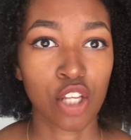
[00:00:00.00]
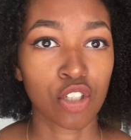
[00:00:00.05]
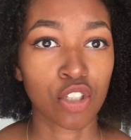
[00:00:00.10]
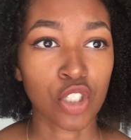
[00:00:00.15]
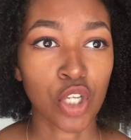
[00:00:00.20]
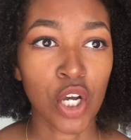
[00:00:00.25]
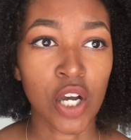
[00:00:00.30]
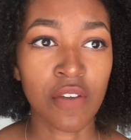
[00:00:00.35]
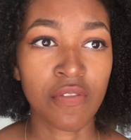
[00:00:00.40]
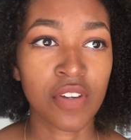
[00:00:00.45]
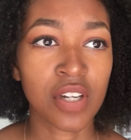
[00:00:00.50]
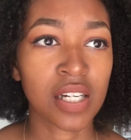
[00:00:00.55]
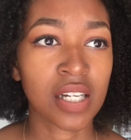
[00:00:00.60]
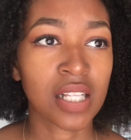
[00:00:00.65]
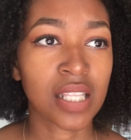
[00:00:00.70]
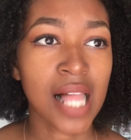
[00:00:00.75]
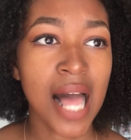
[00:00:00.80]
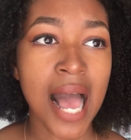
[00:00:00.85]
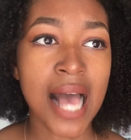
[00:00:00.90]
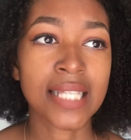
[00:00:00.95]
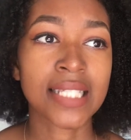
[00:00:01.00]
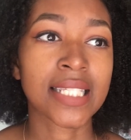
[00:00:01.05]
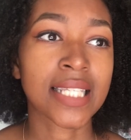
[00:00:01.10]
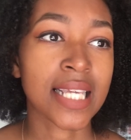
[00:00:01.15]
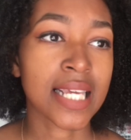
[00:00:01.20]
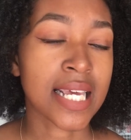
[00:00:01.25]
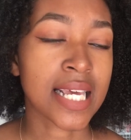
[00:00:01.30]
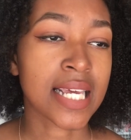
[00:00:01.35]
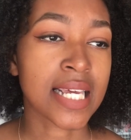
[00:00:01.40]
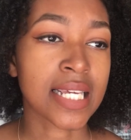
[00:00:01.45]
So if your class
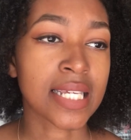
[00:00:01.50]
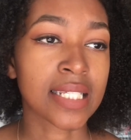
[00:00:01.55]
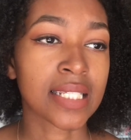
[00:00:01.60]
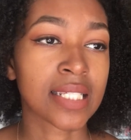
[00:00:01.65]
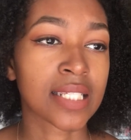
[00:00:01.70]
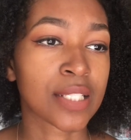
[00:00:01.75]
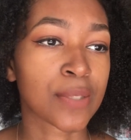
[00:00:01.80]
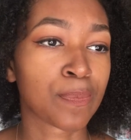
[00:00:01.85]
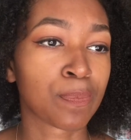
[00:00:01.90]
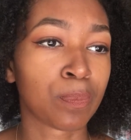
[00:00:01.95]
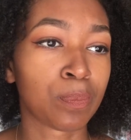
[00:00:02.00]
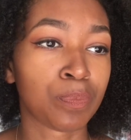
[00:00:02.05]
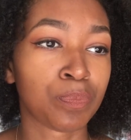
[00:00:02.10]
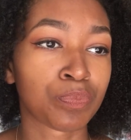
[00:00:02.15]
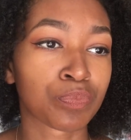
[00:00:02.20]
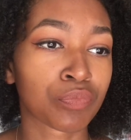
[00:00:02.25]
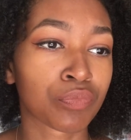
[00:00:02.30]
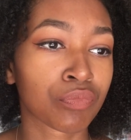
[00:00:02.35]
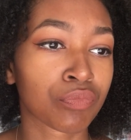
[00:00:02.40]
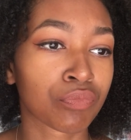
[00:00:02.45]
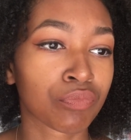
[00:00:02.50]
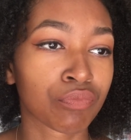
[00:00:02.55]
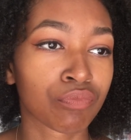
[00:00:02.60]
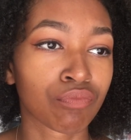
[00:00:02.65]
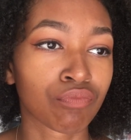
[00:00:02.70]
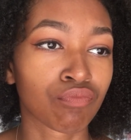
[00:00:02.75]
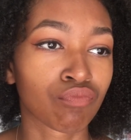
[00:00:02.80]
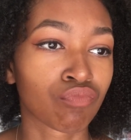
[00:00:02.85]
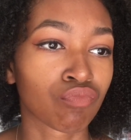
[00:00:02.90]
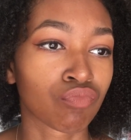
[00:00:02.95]
is
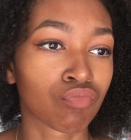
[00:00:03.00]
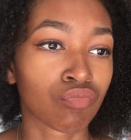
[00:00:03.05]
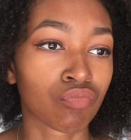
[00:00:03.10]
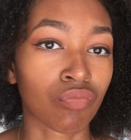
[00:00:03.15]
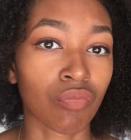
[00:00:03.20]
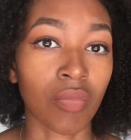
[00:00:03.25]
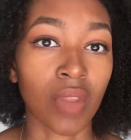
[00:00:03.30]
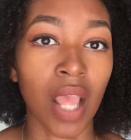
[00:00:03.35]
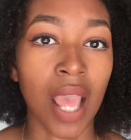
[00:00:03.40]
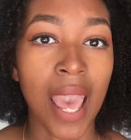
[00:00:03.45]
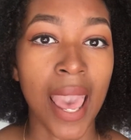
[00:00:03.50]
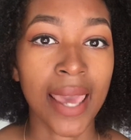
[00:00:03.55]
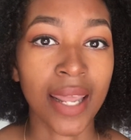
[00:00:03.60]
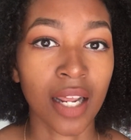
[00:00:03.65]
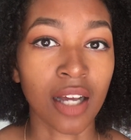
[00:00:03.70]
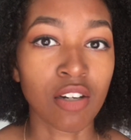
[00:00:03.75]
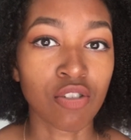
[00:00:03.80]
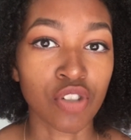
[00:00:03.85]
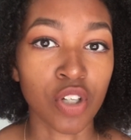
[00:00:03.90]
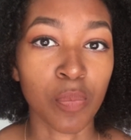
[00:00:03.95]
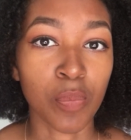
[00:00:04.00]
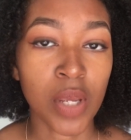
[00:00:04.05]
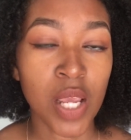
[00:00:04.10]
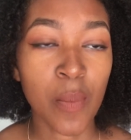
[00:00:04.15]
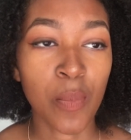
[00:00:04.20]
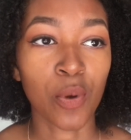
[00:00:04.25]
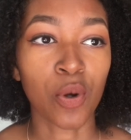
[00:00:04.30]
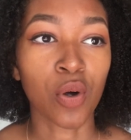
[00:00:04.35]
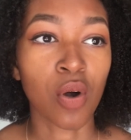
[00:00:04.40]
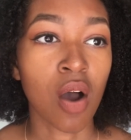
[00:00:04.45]
800
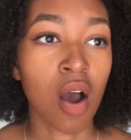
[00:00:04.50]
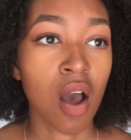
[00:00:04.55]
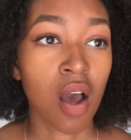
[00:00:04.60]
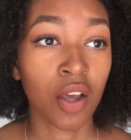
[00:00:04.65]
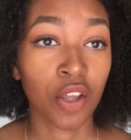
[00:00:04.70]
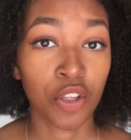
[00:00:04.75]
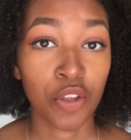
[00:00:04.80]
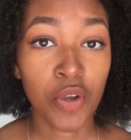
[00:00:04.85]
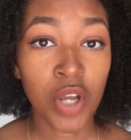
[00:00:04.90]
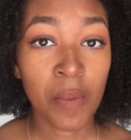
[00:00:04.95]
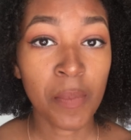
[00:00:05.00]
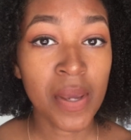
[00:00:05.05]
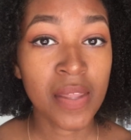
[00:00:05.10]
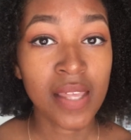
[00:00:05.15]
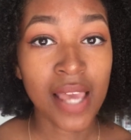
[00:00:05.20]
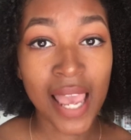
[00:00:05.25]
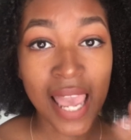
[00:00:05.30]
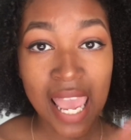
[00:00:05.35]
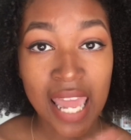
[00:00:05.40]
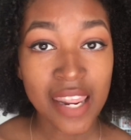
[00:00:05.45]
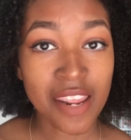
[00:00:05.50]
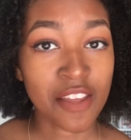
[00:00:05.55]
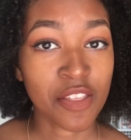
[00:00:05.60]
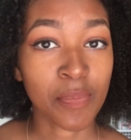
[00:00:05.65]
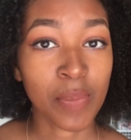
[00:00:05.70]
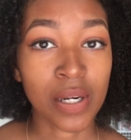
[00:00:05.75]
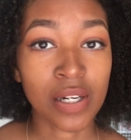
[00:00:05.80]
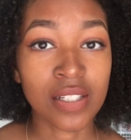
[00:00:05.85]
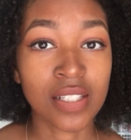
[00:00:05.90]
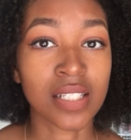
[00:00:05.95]
people, you could be the
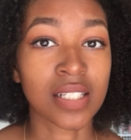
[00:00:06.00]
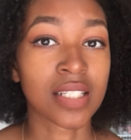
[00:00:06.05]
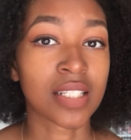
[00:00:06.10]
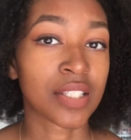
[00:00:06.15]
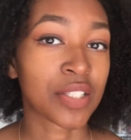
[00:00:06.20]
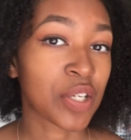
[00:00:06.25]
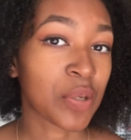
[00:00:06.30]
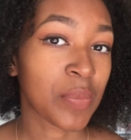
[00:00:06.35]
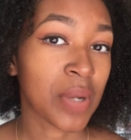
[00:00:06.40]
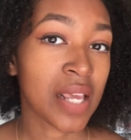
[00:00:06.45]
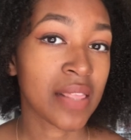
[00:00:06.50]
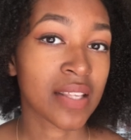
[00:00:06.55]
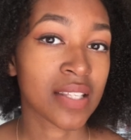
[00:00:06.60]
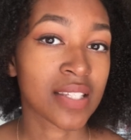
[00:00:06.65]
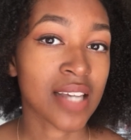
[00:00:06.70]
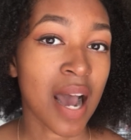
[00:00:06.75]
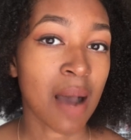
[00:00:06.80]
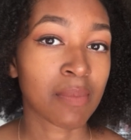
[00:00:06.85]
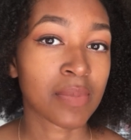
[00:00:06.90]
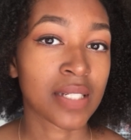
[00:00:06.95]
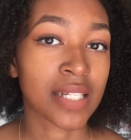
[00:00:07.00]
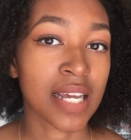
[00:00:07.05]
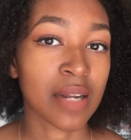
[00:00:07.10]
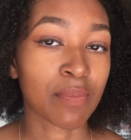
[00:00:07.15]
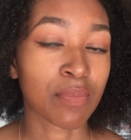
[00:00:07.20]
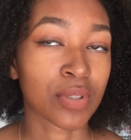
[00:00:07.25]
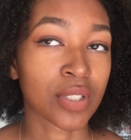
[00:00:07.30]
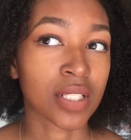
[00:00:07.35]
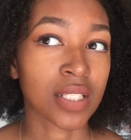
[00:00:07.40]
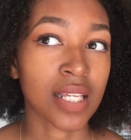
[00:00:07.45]
80th person and still be in the top
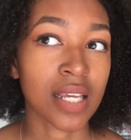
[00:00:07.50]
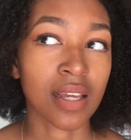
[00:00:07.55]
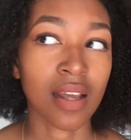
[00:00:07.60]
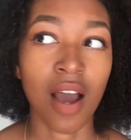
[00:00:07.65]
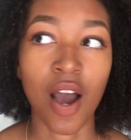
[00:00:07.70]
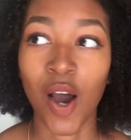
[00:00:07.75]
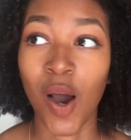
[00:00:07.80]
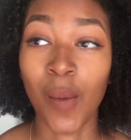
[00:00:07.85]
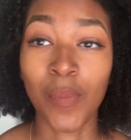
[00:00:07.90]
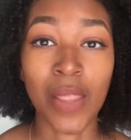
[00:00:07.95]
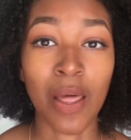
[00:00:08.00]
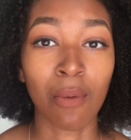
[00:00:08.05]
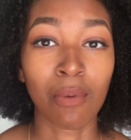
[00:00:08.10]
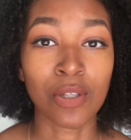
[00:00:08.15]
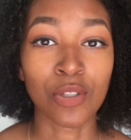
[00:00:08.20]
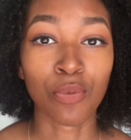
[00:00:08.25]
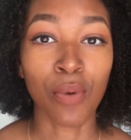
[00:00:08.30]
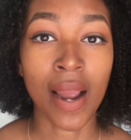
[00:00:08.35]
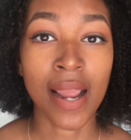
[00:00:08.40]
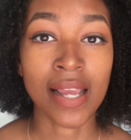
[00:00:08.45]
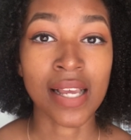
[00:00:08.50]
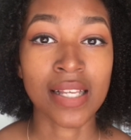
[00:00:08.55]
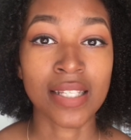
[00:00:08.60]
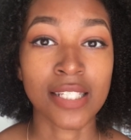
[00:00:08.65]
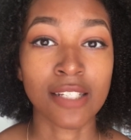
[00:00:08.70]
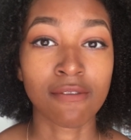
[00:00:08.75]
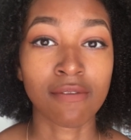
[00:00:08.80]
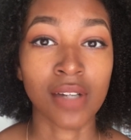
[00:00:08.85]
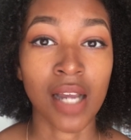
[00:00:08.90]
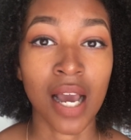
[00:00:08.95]
10%. I hope that was right,
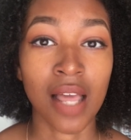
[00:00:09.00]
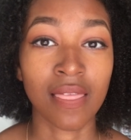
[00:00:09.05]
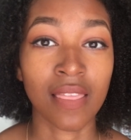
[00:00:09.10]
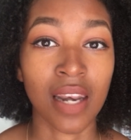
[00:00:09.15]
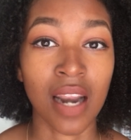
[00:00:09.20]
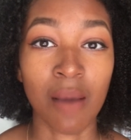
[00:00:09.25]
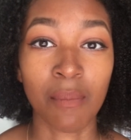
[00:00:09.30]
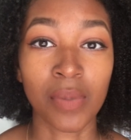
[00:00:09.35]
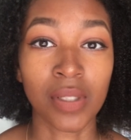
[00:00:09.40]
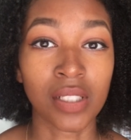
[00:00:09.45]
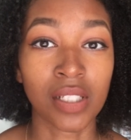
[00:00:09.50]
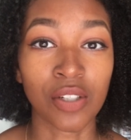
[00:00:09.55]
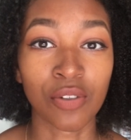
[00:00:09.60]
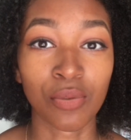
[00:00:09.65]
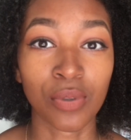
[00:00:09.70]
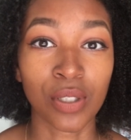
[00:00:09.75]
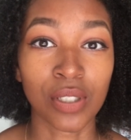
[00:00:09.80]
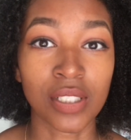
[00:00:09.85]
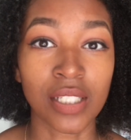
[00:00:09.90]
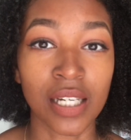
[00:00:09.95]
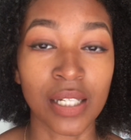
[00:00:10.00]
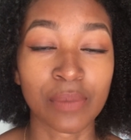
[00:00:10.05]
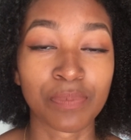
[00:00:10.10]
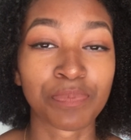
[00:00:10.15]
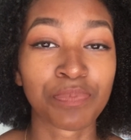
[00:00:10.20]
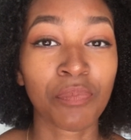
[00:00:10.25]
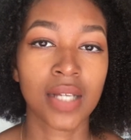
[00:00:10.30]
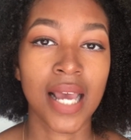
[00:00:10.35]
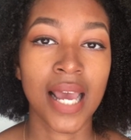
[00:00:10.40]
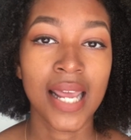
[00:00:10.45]
because if not, then I'm gonna look real
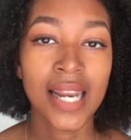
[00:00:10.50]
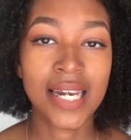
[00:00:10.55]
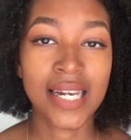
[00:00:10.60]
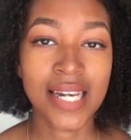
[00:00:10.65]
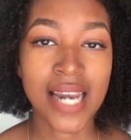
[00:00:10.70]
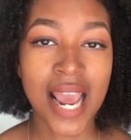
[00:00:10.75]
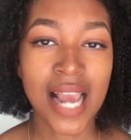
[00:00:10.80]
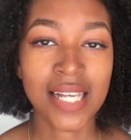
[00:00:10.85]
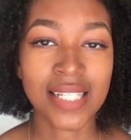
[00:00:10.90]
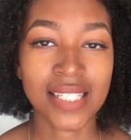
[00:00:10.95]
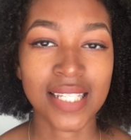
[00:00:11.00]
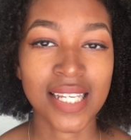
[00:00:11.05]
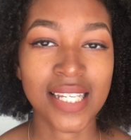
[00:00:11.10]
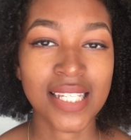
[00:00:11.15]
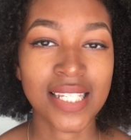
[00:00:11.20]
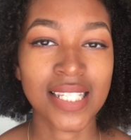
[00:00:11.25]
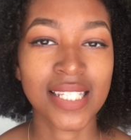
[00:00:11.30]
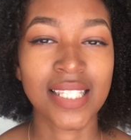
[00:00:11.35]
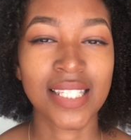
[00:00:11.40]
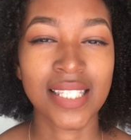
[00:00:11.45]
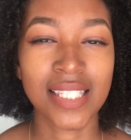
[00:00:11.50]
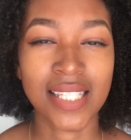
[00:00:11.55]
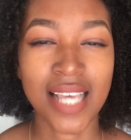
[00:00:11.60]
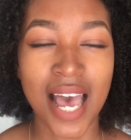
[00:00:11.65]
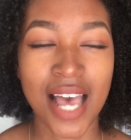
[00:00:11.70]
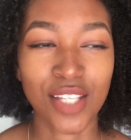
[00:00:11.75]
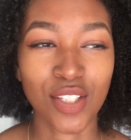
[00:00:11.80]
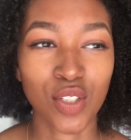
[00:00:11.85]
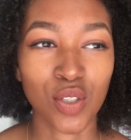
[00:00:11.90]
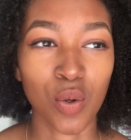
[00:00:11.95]
dumb. Next is
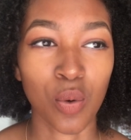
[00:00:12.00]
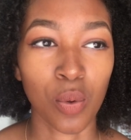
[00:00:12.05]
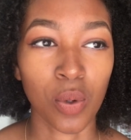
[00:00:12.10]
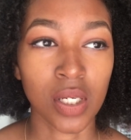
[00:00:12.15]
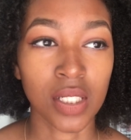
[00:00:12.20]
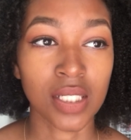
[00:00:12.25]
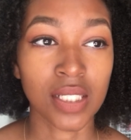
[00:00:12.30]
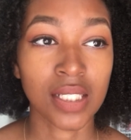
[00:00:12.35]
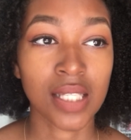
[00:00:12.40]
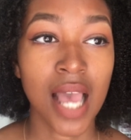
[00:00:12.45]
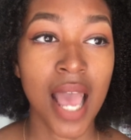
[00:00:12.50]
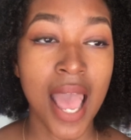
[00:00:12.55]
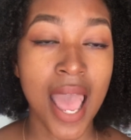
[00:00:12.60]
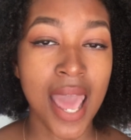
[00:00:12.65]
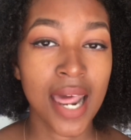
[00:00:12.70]
test scores.